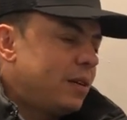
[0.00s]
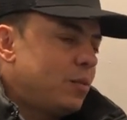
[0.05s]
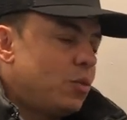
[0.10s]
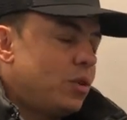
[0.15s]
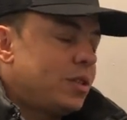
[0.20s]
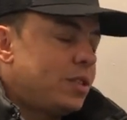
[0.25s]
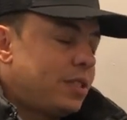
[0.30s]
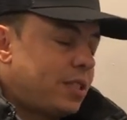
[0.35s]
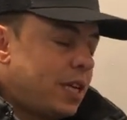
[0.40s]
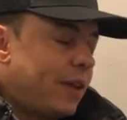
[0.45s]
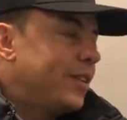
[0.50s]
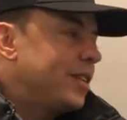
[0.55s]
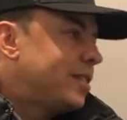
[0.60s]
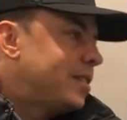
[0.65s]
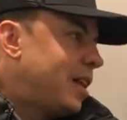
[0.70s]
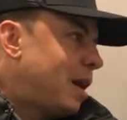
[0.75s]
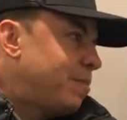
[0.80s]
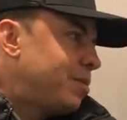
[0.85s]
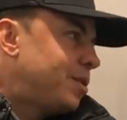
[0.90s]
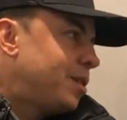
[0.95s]
7
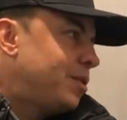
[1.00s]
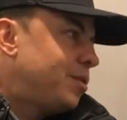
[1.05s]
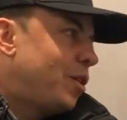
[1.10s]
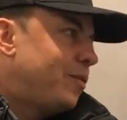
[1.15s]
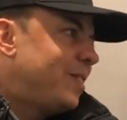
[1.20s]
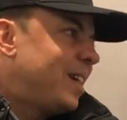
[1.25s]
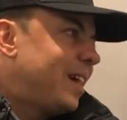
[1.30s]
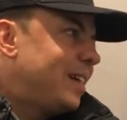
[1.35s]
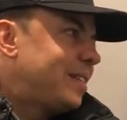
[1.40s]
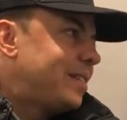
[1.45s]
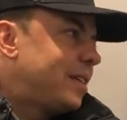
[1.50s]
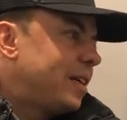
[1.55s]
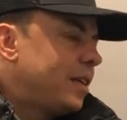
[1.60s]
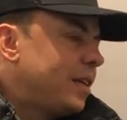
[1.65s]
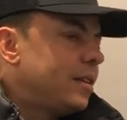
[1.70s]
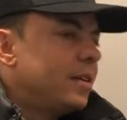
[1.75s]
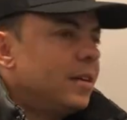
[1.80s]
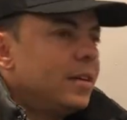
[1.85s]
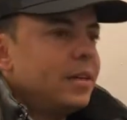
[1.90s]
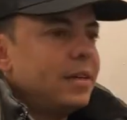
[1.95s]
subs, so not in the
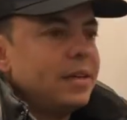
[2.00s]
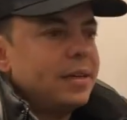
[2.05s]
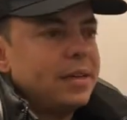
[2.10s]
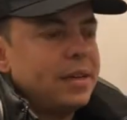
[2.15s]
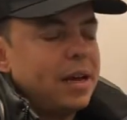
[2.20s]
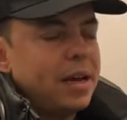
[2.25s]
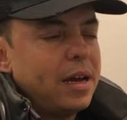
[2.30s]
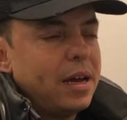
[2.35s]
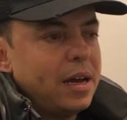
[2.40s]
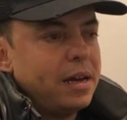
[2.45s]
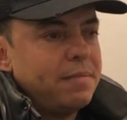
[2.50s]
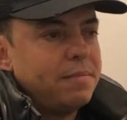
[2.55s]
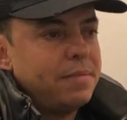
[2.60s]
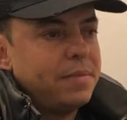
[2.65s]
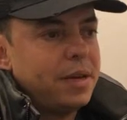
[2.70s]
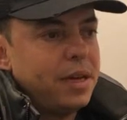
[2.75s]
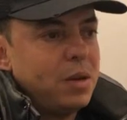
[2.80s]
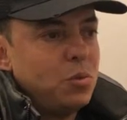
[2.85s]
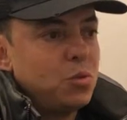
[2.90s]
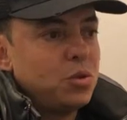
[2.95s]
18.
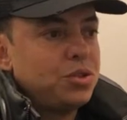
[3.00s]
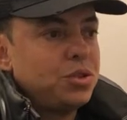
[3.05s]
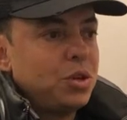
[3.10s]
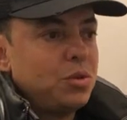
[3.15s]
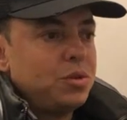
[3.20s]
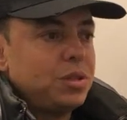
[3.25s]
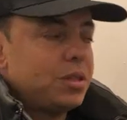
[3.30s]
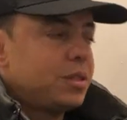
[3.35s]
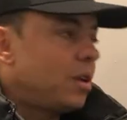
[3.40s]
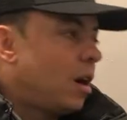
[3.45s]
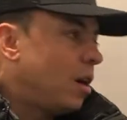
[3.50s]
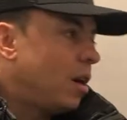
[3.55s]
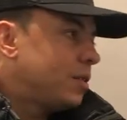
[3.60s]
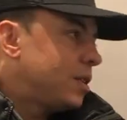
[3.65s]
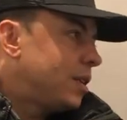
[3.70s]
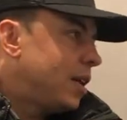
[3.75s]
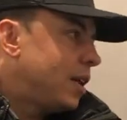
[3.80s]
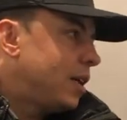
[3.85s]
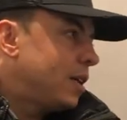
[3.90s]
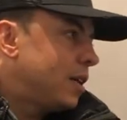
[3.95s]
He was due to start
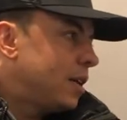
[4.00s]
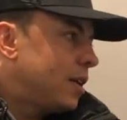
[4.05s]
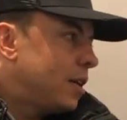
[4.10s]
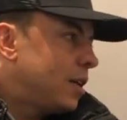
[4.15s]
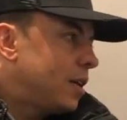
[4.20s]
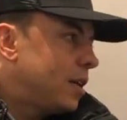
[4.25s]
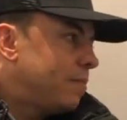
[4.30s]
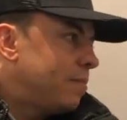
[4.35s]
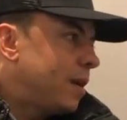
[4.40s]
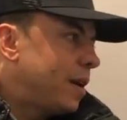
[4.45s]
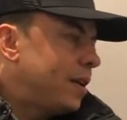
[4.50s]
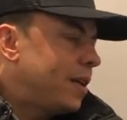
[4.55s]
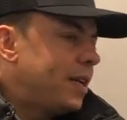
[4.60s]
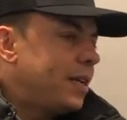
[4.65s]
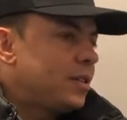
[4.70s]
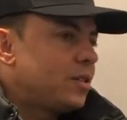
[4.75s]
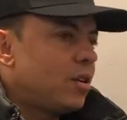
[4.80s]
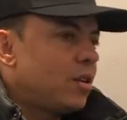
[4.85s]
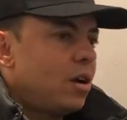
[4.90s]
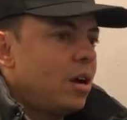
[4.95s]
today, and
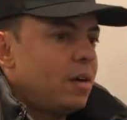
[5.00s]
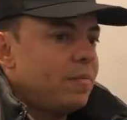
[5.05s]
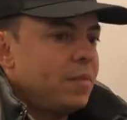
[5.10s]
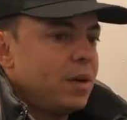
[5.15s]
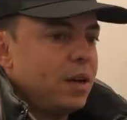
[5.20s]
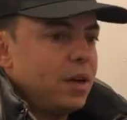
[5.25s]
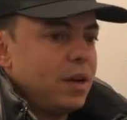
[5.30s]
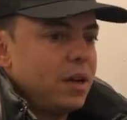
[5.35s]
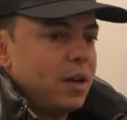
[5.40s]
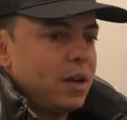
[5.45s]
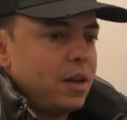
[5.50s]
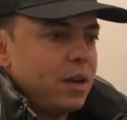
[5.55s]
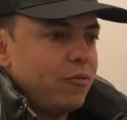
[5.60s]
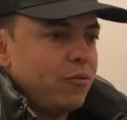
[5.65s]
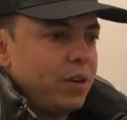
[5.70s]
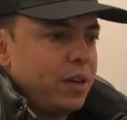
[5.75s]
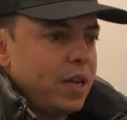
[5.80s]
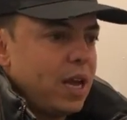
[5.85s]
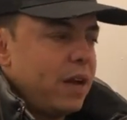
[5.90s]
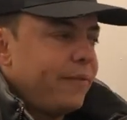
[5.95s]
he's got
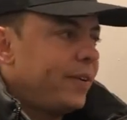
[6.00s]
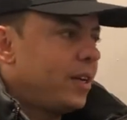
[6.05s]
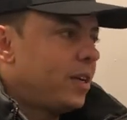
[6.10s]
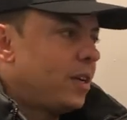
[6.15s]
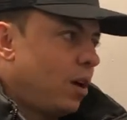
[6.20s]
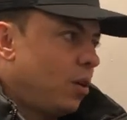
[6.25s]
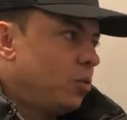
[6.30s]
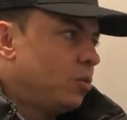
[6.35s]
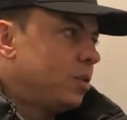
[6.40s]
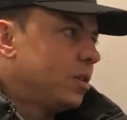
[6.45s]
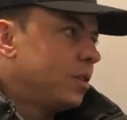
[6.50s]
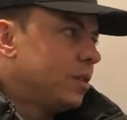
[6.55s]
really heavy cold.